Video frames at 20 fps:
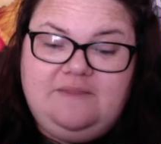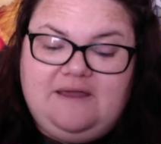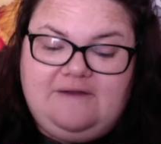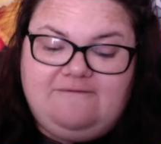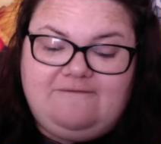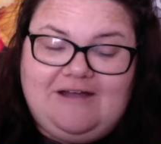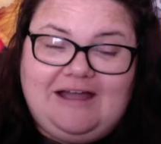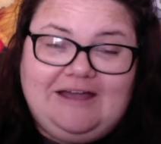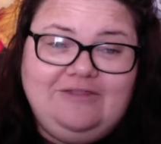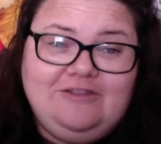They
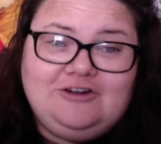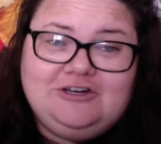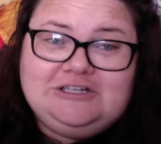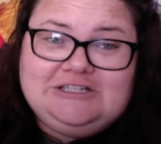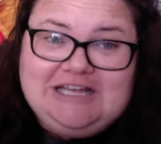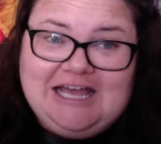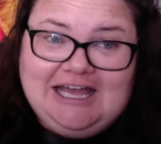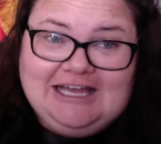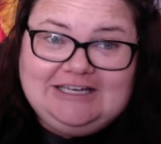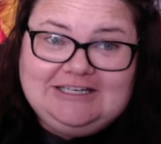find their
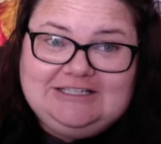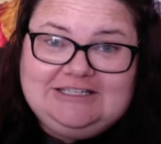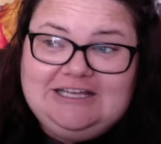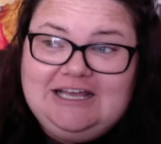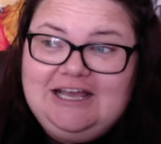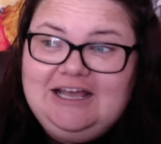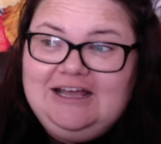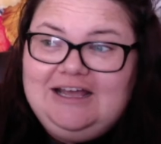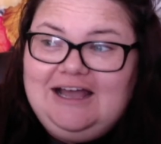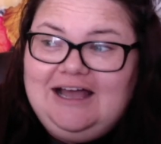tent.
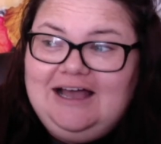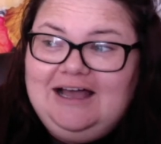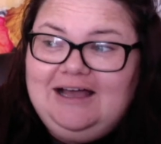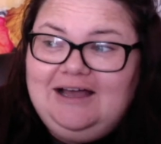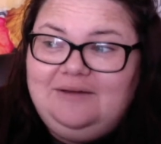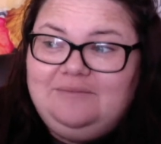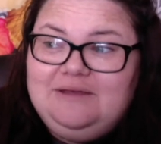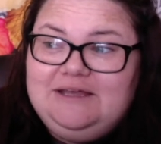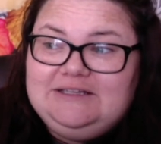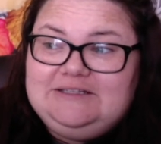
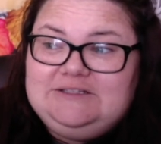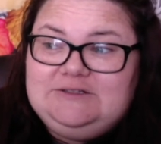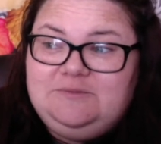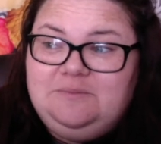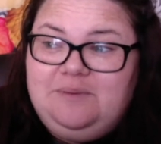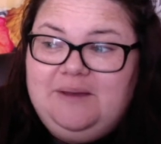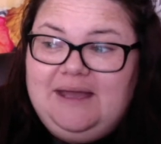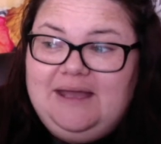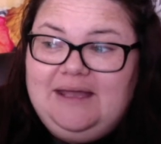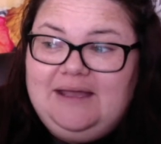Um, it's
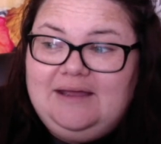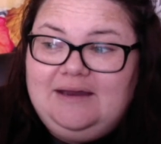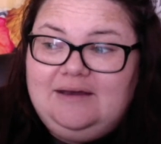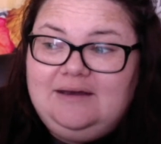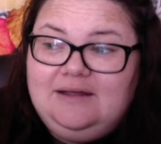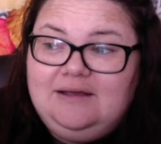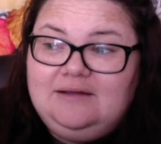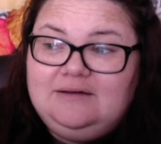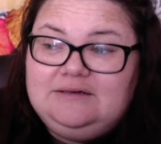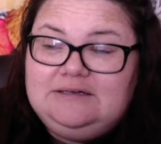been
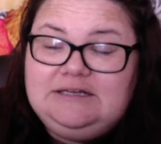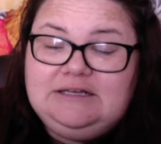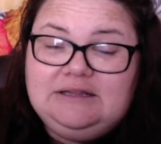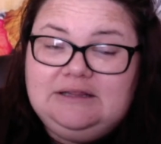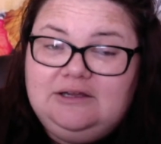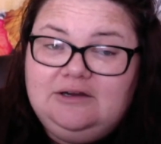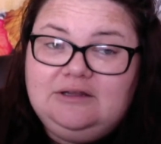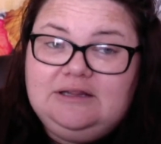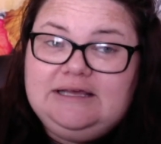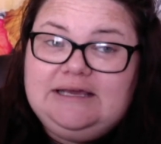
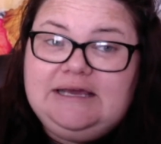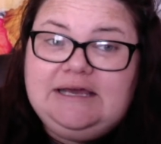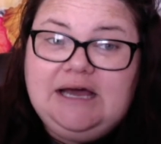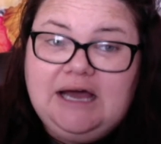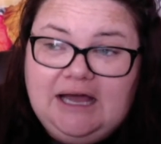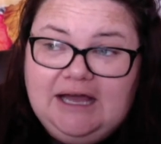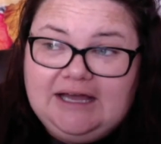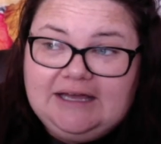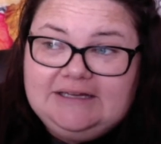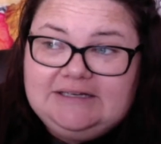clearly
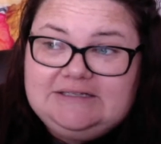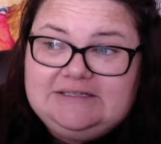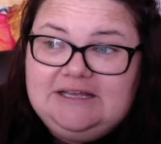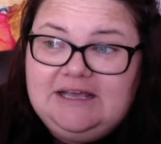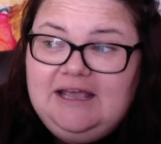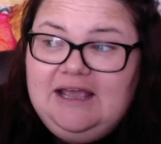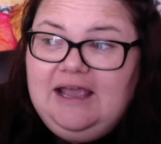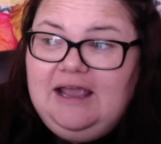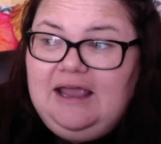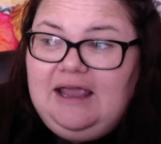cut,
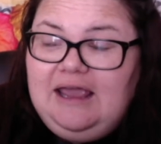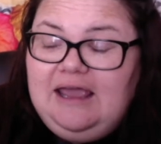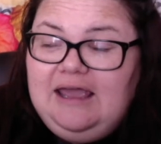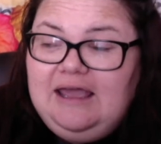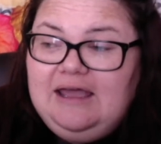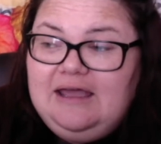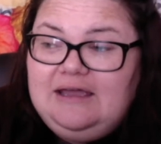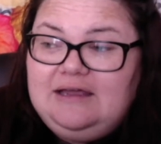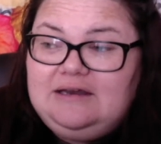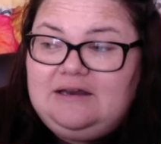
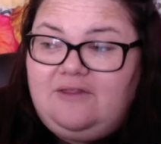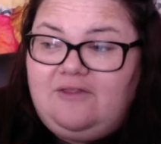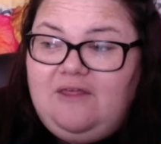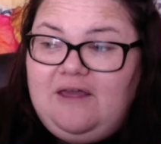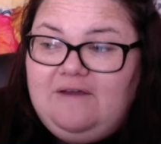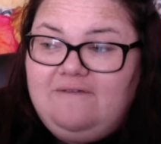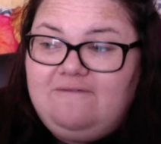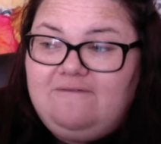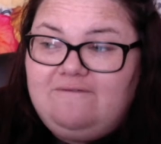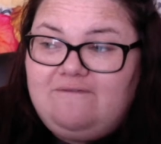and
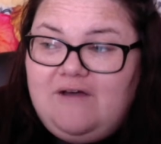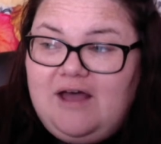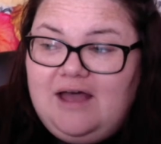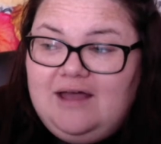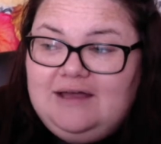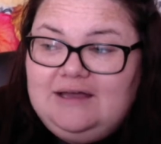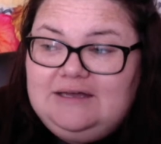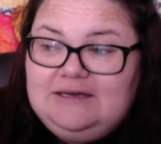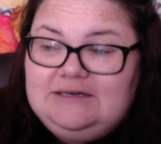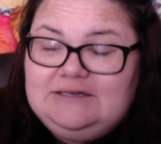they
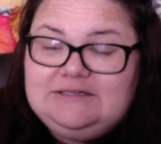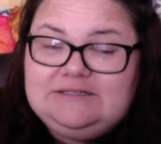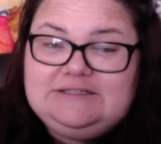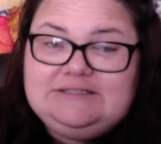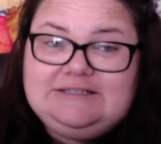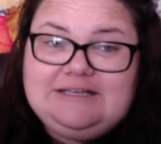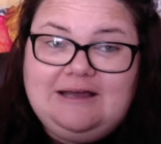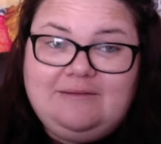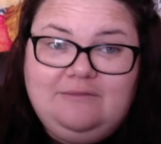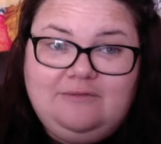find
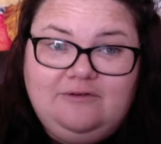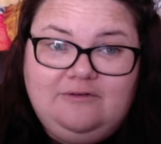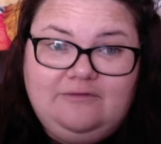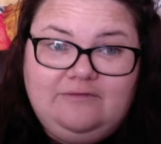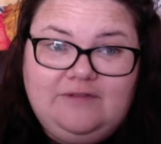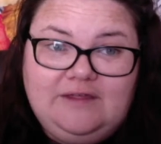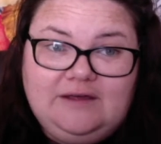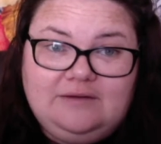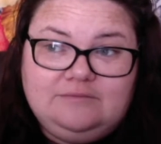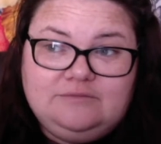some
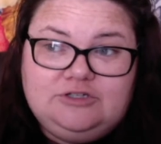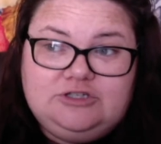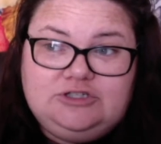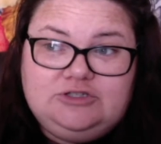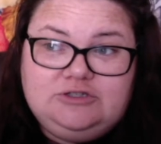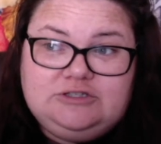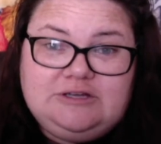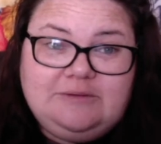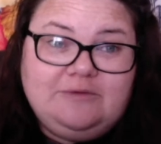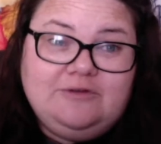of them,
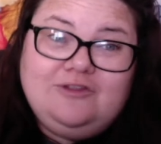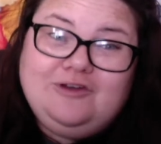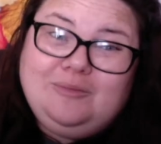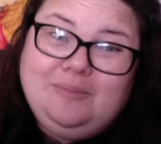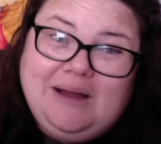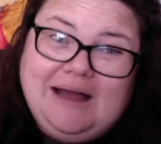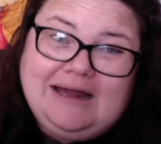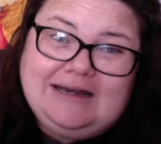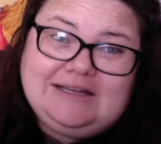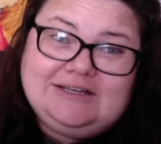some of their
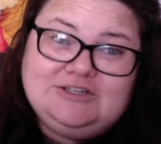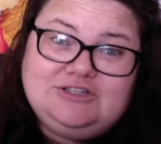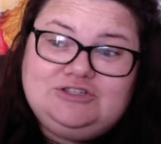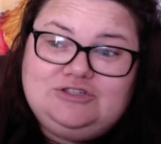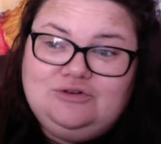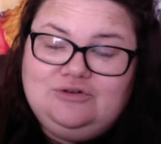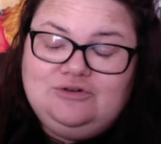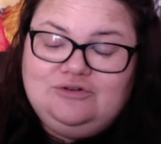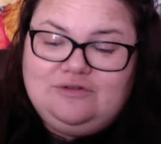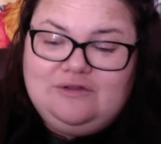bodies
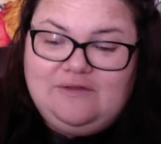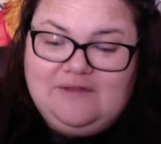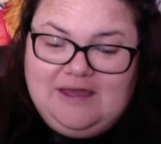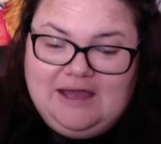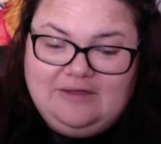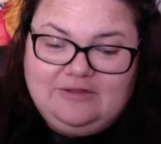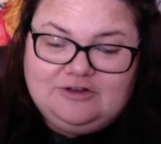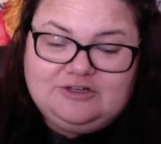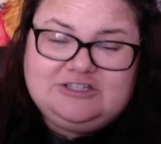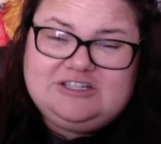sooner than the
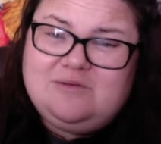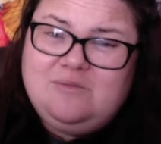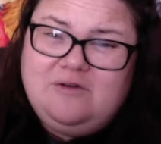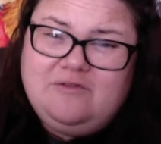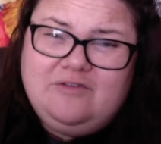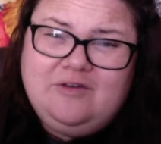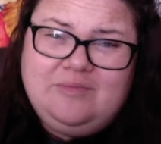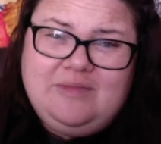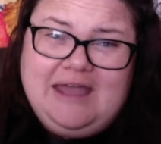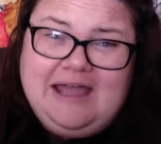others. Some of
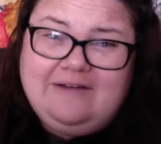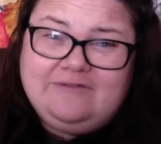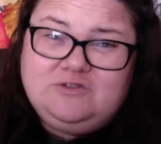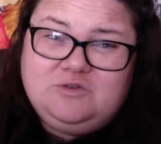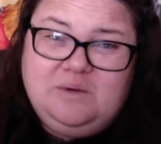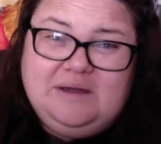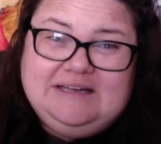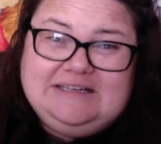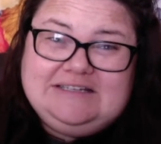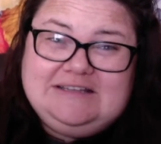them they have to
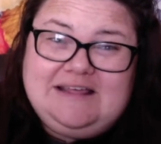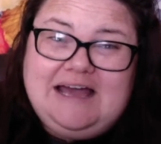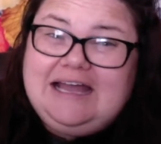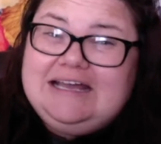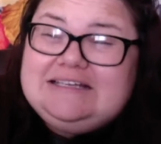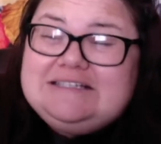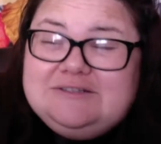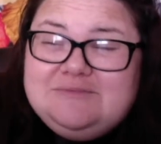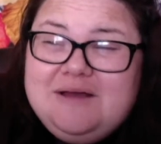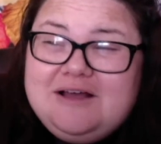wait until the
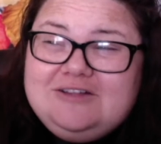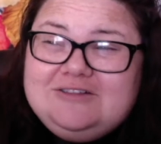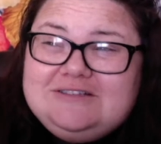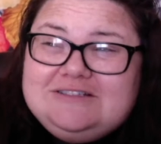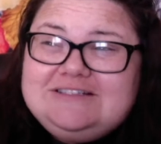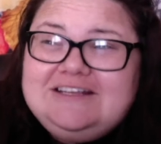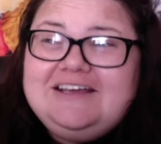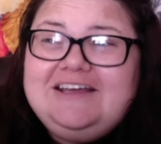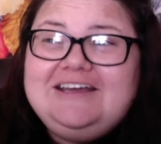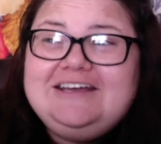ice
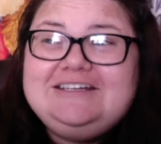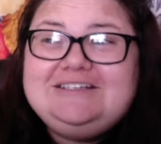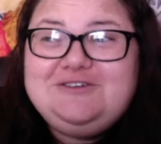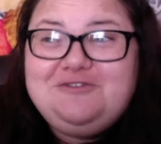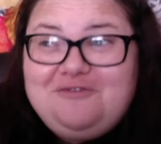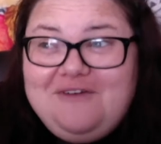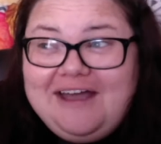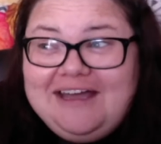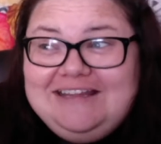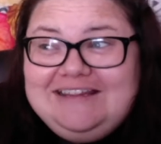melts to
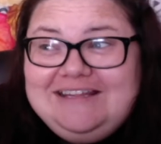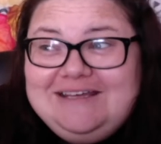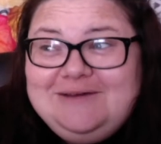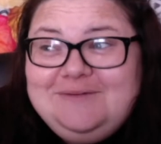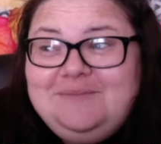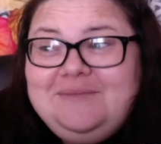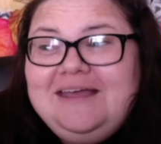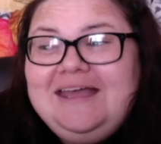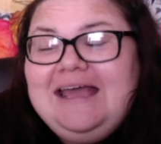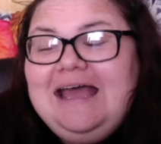find them.